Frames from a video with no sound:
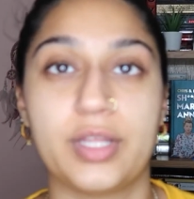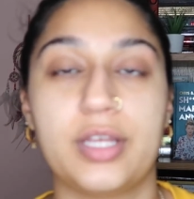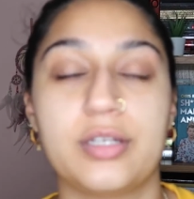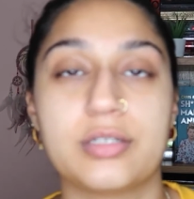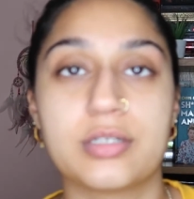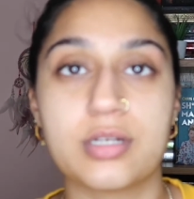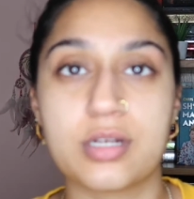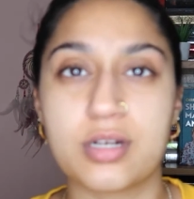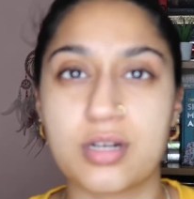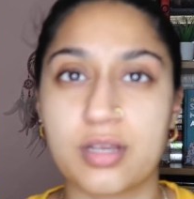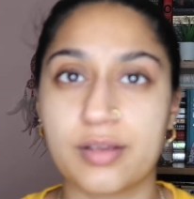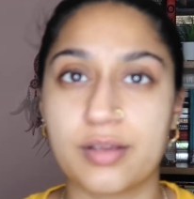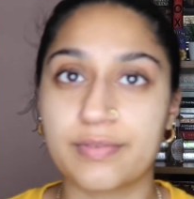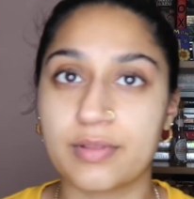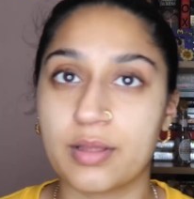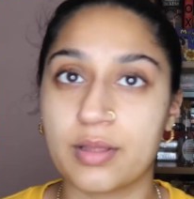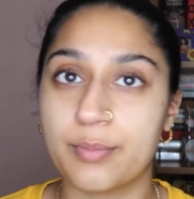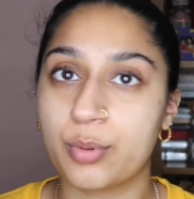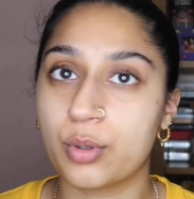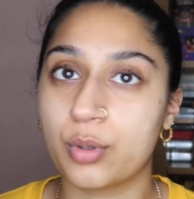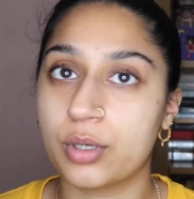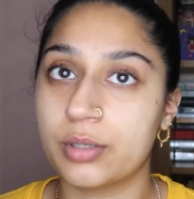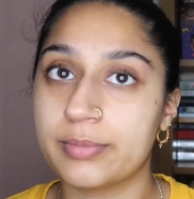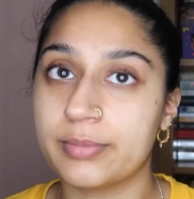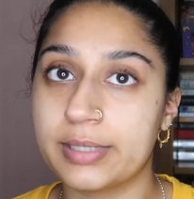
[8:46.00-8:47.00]
don't know if that
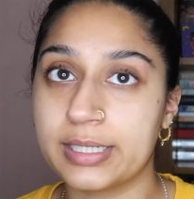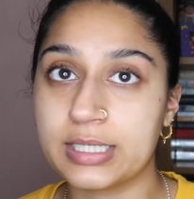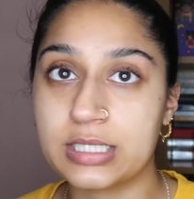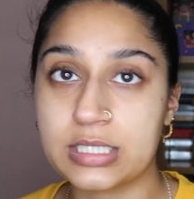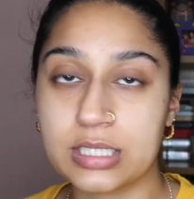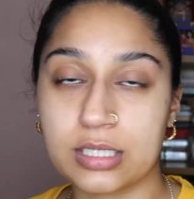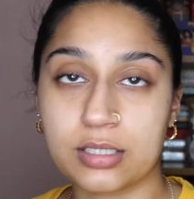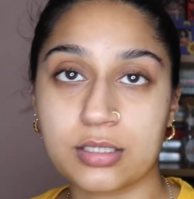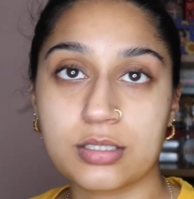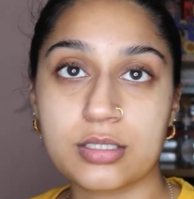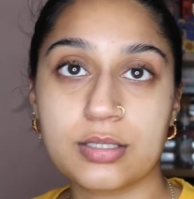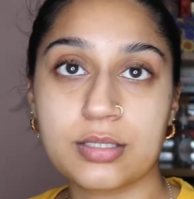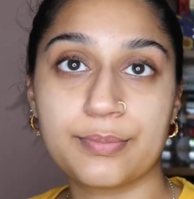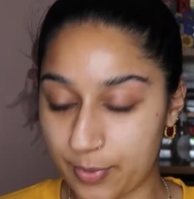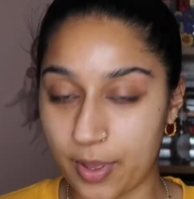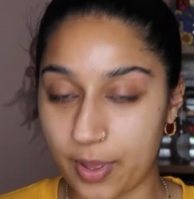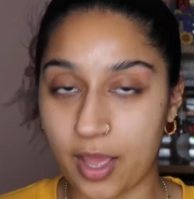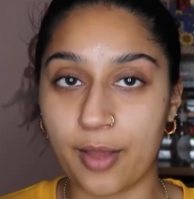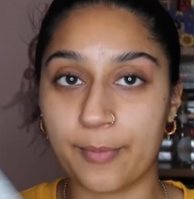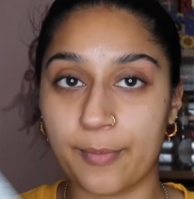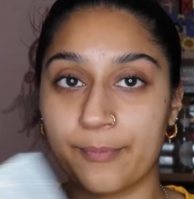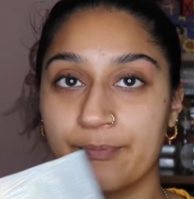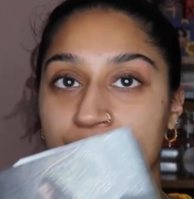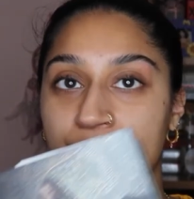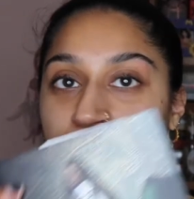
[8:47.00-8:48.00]
point made sense,
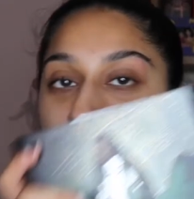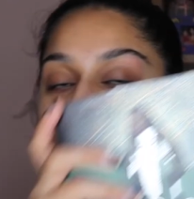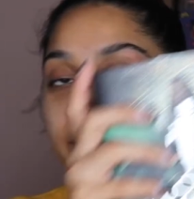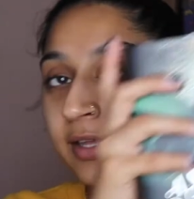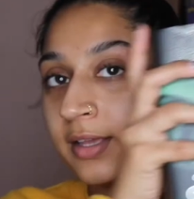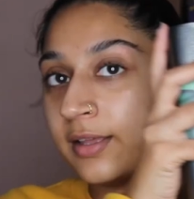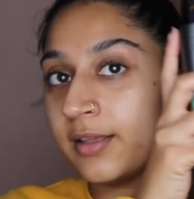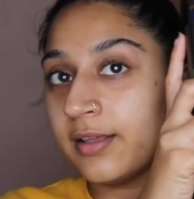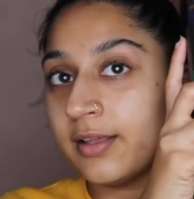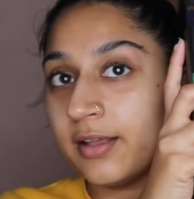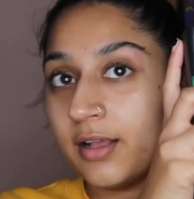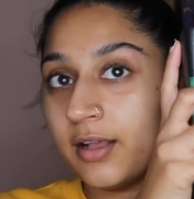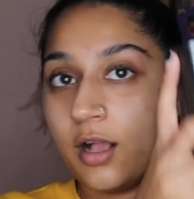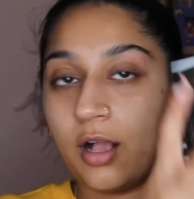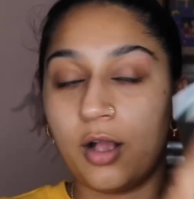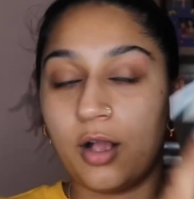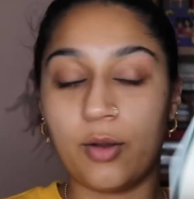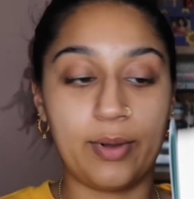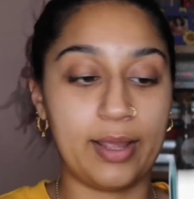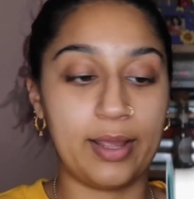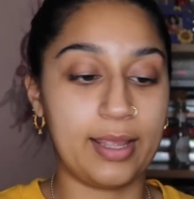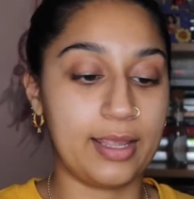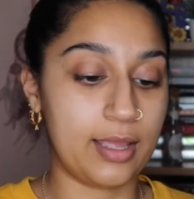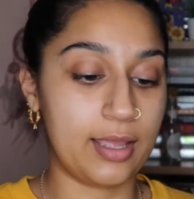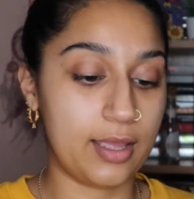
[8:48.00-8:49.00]
but, oh
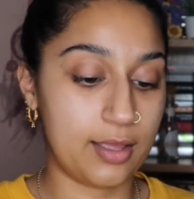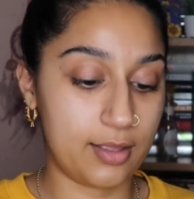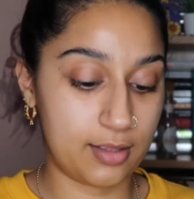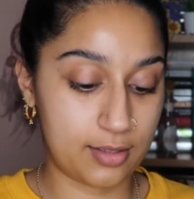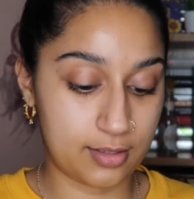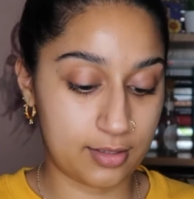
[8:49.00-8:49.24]
wait.